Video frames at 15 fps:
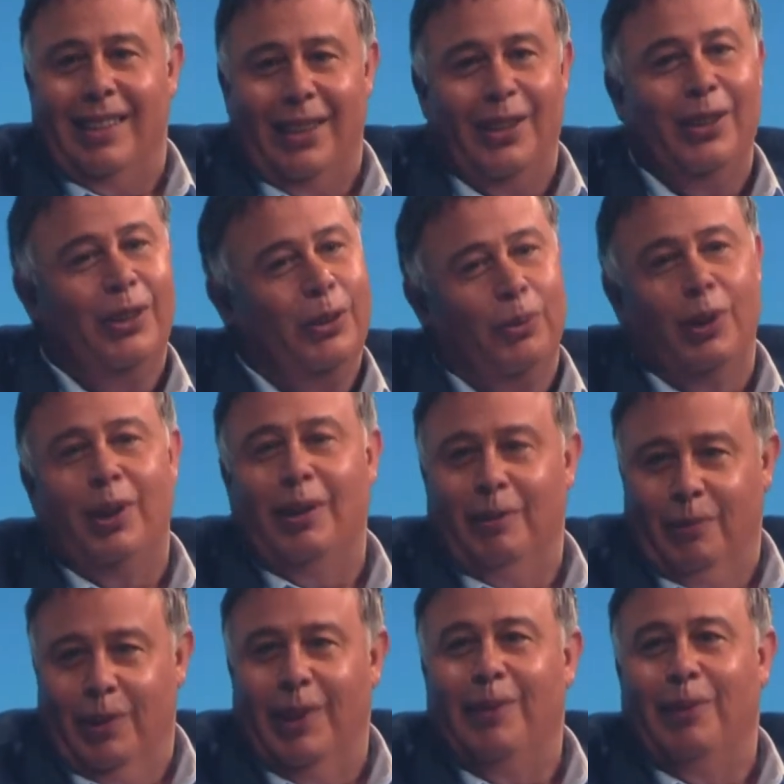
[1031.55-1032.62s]
you
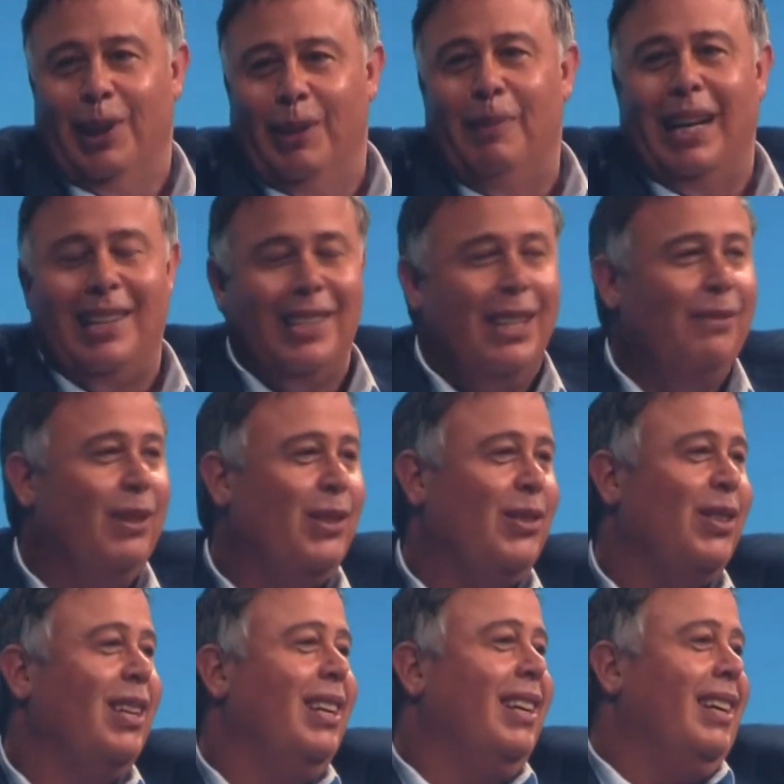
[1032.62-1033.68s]
weren't about to give
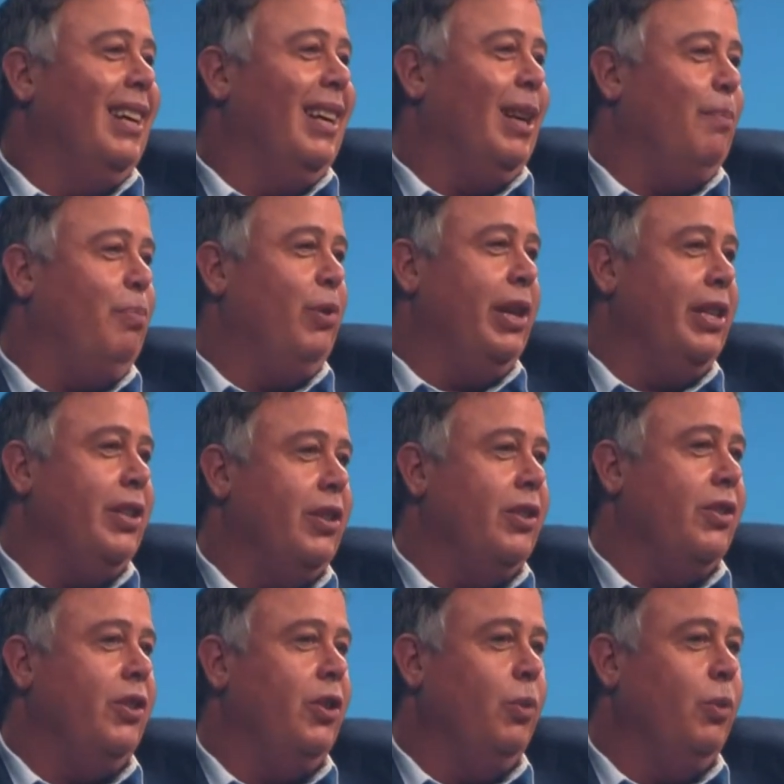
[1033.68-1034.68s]
us printers.